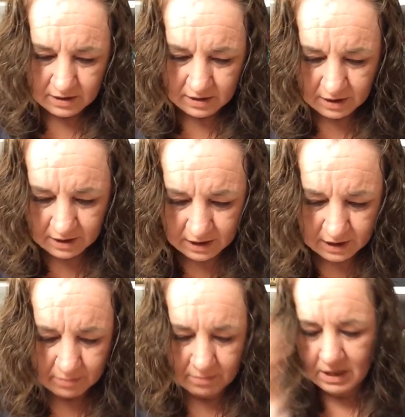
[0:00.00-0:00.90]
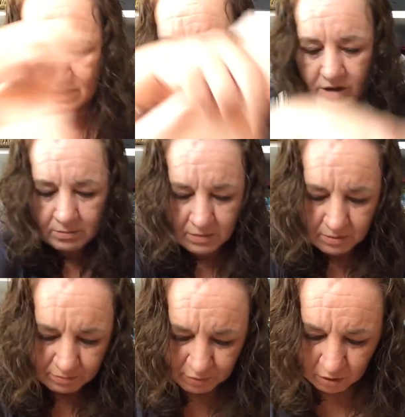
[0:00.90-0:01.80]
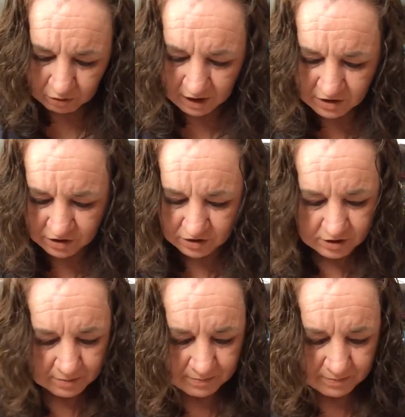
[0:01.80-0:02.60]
and I made some progress.